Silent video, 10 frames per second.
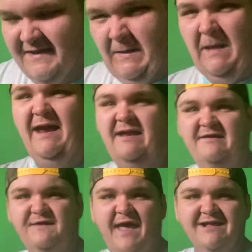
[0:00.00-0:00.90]

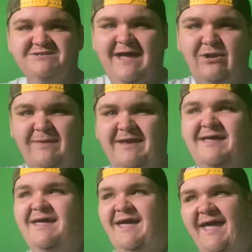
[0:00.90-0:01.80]
Ladies and gentlemen,
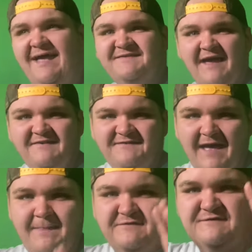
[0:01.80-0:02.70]
as I
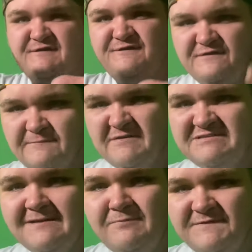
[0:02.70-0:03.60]
said, this is a super
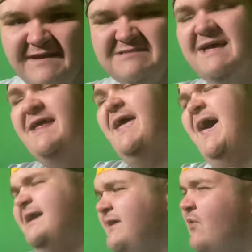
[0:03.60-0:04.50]
simple dish that
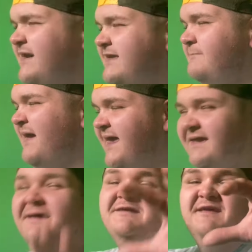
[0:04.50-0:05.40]
anyone can make.